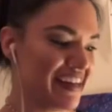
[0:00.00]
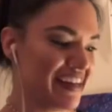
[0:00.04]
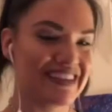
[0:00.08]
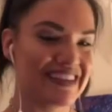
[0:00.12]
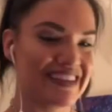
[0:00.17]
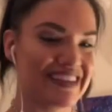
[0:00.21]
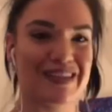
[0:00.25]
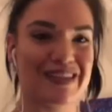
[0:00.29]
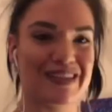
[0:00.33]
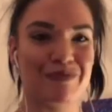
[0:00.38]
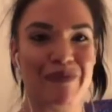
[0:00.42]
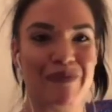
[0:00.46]
He's
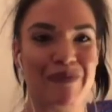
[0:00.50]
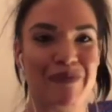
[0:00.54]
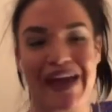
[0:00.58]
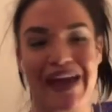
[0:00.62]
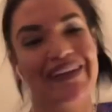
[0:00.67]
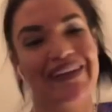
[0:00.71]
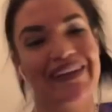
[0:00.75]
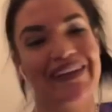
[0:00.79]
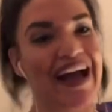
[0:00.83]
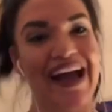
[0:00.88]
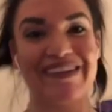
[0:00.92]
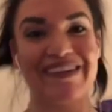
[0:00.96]
this
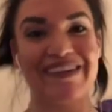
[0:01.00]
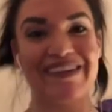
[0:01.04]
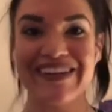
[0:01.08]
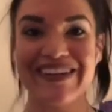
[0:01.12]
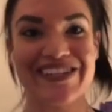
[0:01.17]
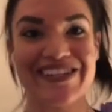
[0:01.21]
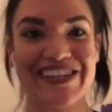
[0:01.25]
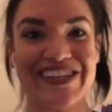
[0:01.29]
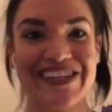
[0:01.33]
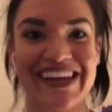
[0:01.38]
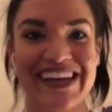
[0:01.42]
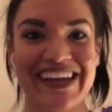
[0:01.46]
pale
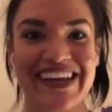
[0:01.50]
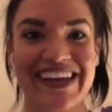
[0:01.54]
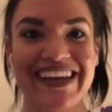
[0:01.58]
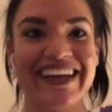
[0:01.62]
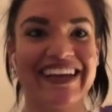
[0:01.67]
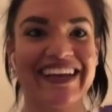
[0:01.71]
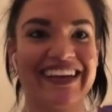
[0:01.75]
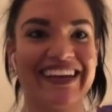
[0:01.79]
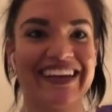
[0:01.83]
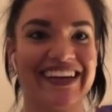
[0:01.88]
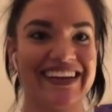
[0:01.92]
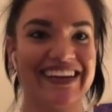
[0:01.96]
Irish
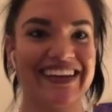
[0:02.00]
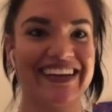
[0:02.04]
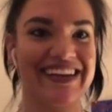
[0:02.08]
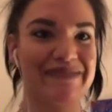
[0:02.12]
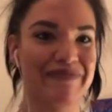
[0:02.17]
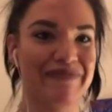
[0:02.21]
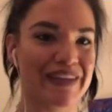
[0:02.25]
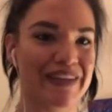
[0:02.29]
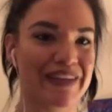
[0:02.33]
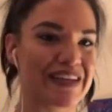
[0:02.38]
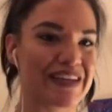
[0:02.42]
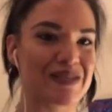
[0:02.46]
kid and he
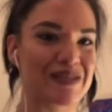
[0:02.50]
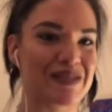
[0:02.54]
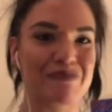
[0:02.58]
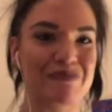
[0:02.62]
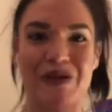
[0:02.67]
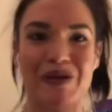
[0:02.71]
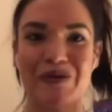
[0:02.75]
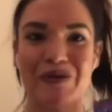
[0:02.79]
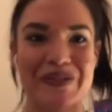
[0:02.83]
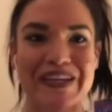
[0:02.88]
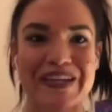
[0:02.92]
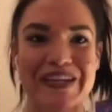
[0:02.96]
plays
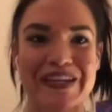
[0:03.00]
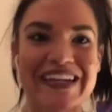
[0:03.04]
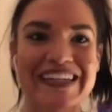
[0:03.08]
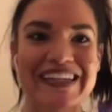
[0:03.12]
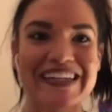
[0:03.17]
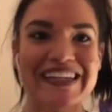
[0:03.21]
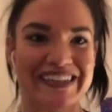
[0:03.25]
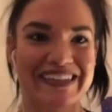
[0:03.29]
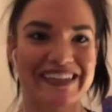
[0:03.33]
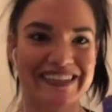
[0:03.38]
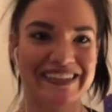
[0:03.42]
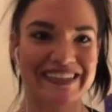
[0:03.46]
music
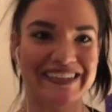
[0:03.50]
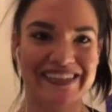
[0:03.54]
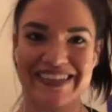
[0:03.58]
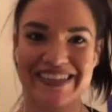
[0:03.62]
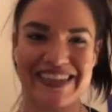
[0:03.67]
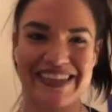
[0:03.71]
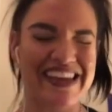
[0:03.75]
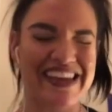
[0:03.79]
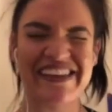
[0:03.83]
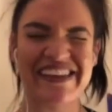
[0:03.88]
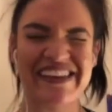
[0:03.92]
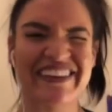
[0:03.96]
and
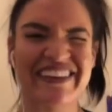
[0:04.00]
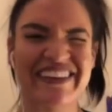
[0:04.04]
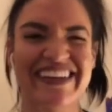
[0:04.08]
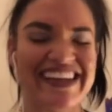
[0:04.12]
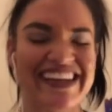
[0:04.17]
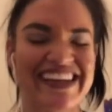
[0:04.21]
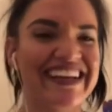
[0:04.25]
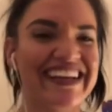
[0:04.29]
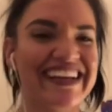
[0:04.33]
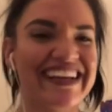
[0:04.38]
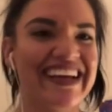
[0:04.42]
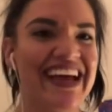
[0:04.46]
theater
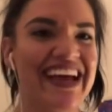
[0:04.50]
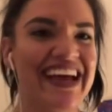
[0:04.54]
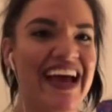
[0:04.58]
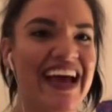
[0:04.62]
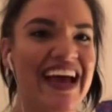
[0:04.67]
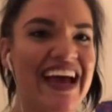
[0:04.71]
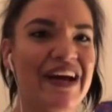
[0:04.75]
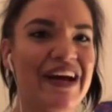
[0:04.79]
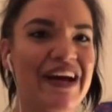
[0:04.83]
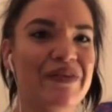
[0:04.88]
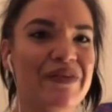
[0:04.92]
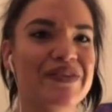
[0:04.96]
geek.
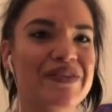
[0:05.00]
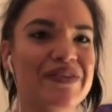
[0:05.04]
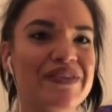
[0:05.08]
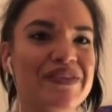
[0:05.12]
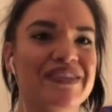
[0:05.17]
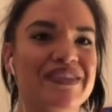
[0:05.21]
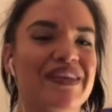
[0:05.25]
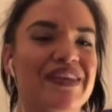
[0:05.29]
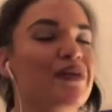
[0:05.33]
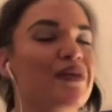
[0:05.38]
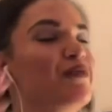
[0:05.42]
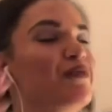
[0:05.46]
And I was,
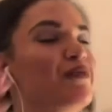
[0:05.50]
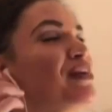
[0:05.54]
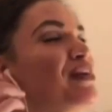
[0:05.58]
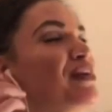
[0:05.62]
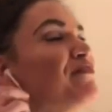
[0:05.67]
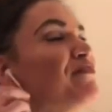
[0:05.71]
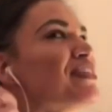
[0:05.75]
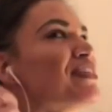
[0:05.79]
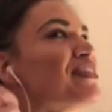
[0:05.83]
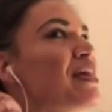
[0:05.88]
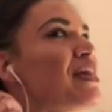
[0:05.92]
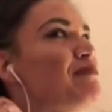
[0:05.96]
and when he
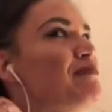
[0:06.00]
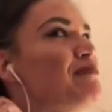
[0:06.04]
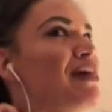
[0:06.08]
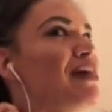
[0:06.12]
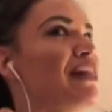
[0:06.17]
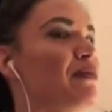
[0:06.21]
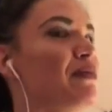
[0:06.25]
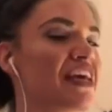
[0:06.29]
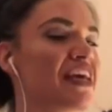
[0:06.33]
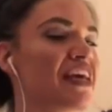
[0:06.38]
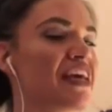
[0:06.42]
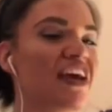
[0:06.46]
first came in,
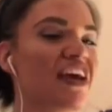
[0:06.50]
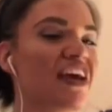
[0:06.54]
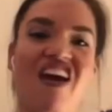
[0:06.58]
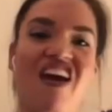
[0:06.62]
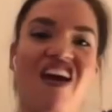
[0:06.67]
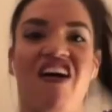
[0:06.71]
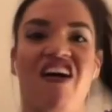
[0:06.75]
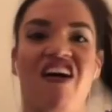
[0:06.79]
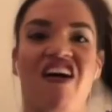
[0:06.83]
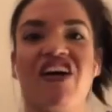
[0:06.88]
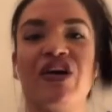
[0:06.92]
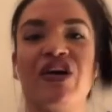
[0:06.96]
I was like, ew,
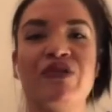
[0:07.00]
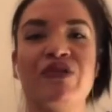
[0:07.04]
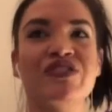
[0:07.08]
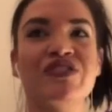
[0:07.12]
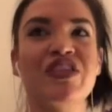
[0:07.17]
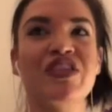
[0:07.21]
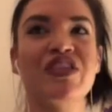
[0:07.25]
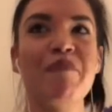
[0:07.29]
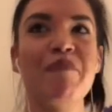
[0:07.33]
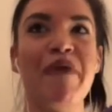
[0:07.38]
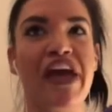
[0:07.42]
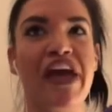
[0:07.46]
who's
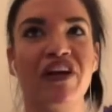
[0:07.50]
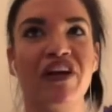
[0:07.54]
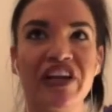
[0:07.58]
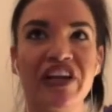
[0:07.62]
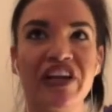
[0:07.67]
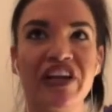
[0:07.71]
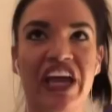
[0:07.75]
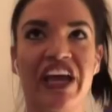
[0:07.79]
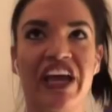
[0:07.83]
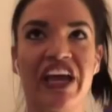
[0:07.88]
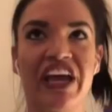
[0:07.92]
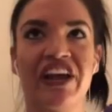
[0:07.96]
the pale
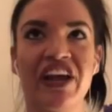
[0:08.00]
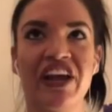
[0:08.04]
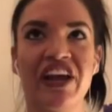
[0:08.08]
kid?